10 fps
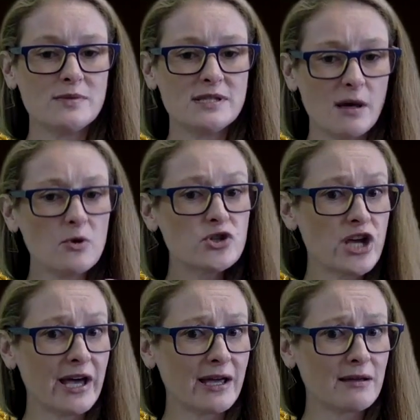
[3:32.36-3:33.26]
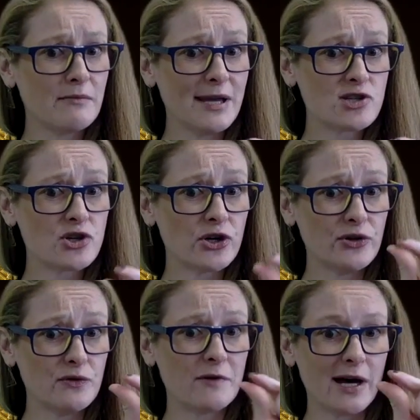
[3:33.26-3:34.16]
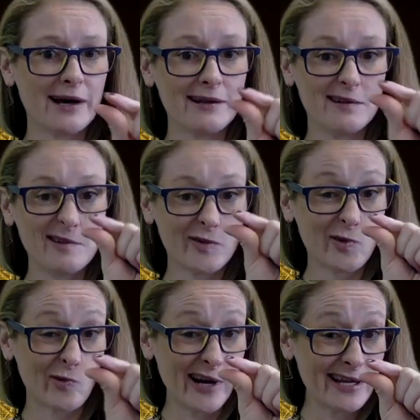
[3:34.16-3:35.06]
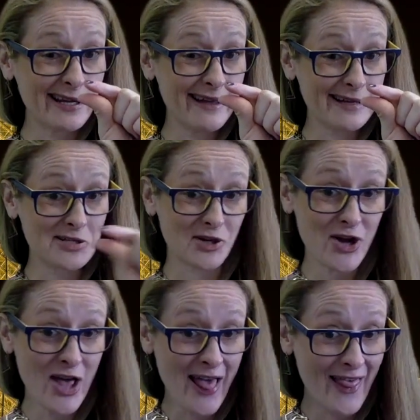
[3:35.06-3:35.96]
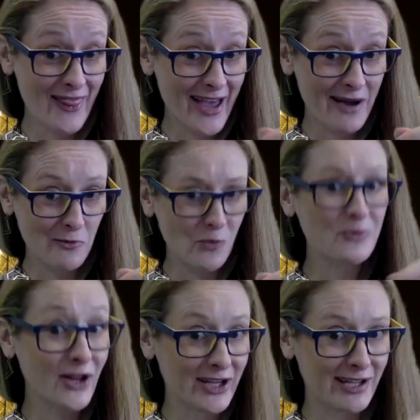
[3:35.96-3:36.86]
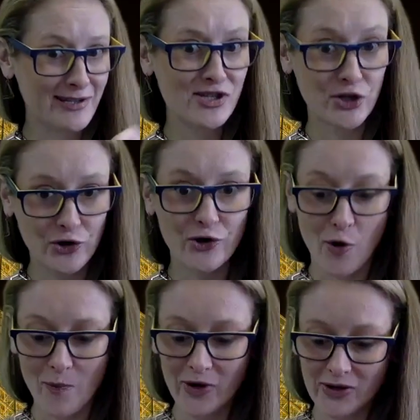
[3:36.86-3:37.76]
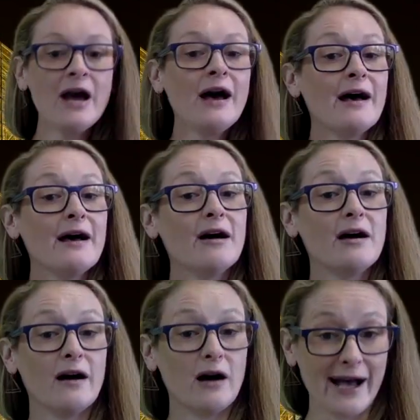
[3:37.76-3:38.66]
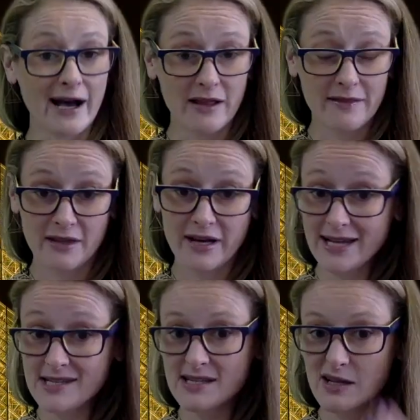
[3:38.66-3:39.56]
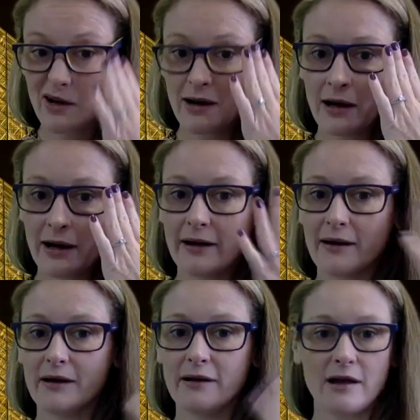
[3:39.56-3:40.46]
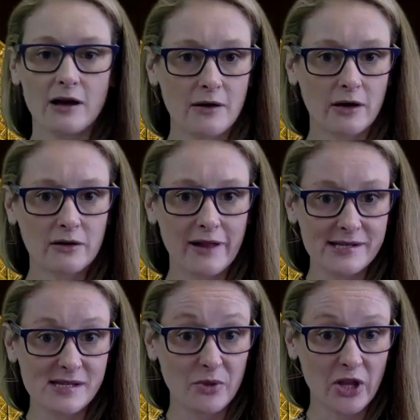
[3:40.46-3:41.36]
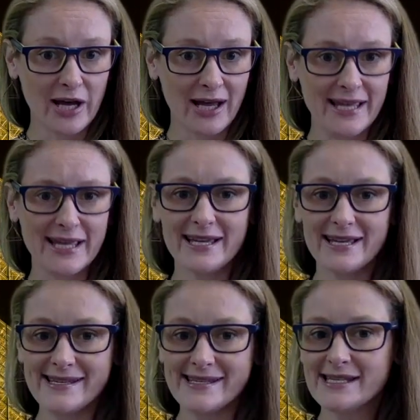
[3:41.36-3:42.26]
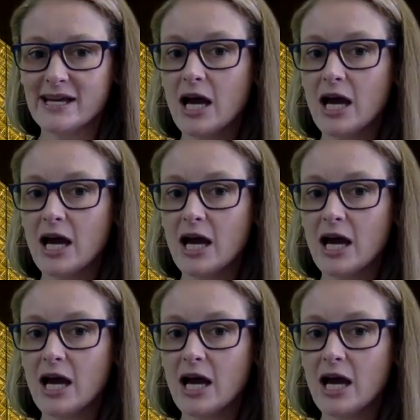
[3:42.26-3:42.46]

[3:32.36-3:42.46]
double check, make sure you've got the right connector that will plug into your Chromebook. The next class supply is